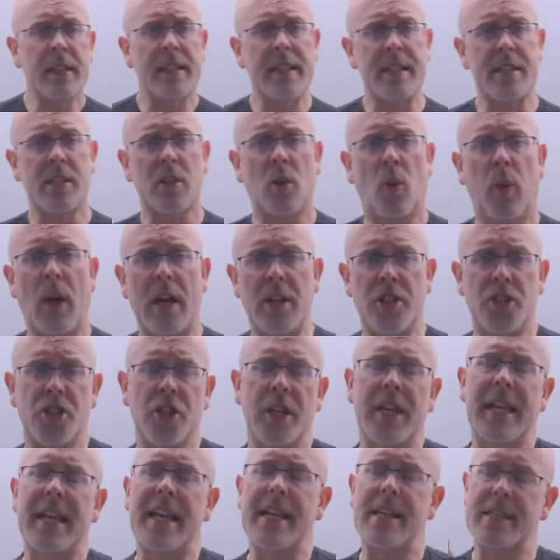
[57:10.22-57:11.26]
this
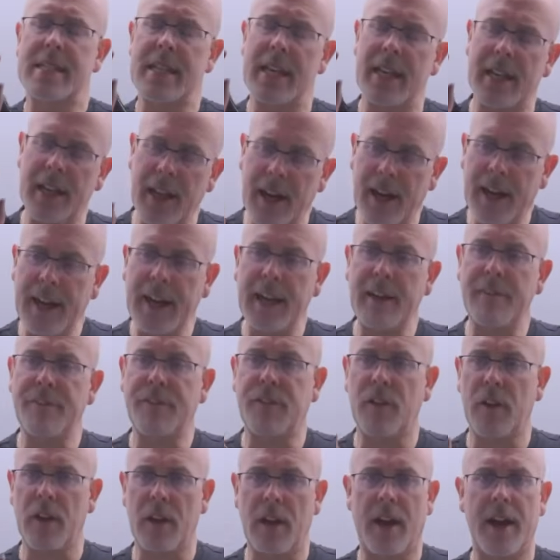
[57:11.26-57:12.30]
question is line
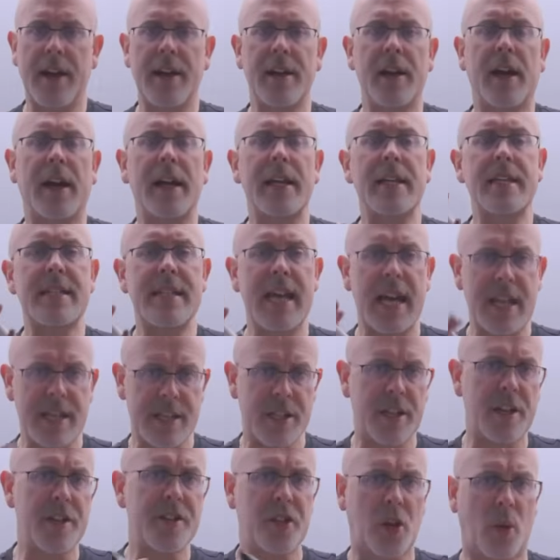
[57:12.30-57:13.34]
for line
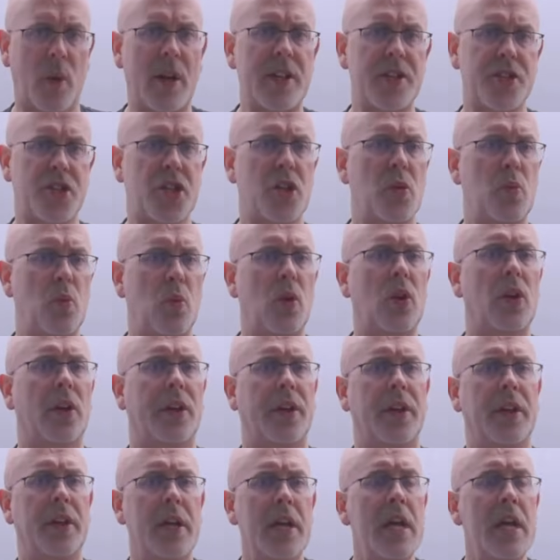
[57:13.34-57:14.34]
identical to question 1.